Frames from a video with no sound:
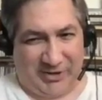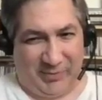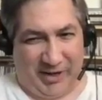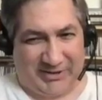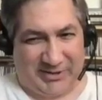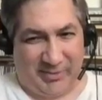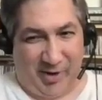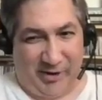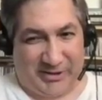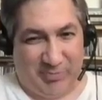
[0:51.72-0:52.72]
we got some
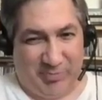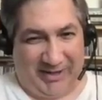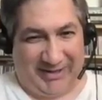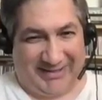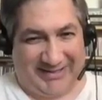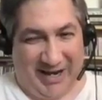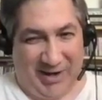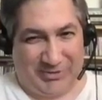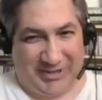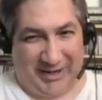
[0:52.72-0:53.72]
unexpected
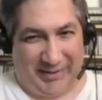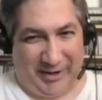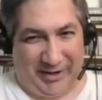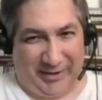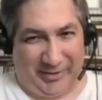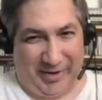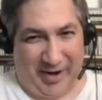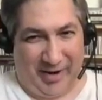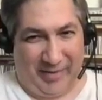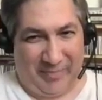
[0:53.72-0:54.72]
downtime
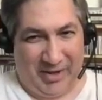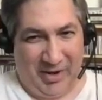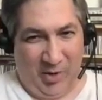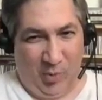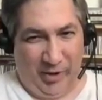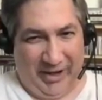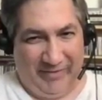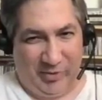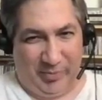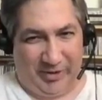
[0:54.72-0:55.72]
here. What have
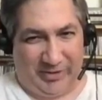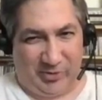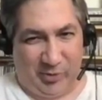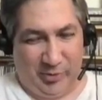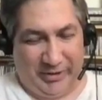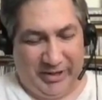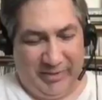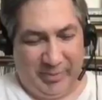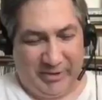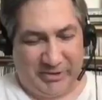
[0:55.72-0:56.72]
you been doing to
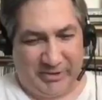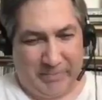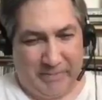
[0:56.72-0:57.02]
keep busy?